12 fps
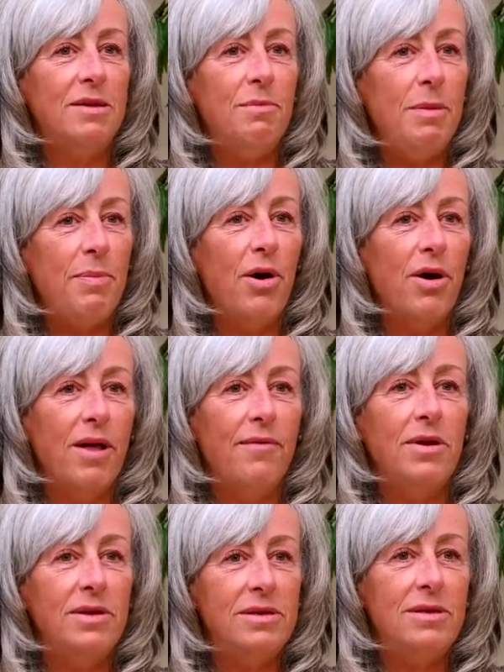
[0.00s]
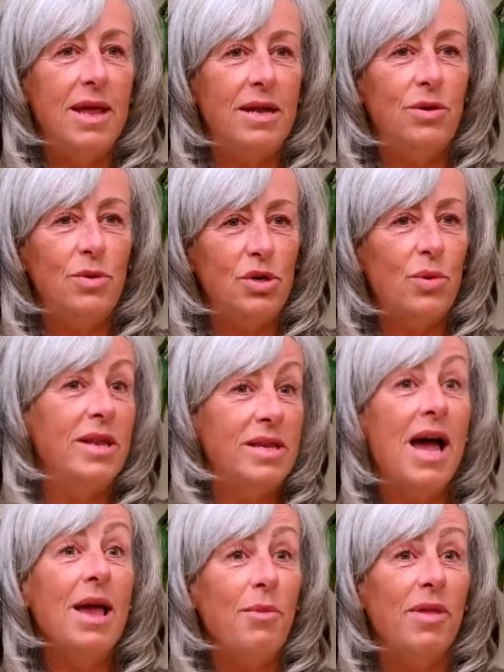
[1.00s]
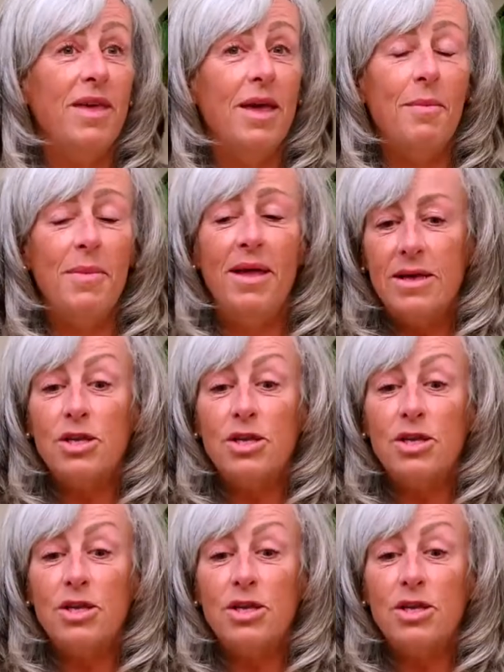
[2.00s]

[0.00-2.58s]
to be part of and, and to enjoy time with him.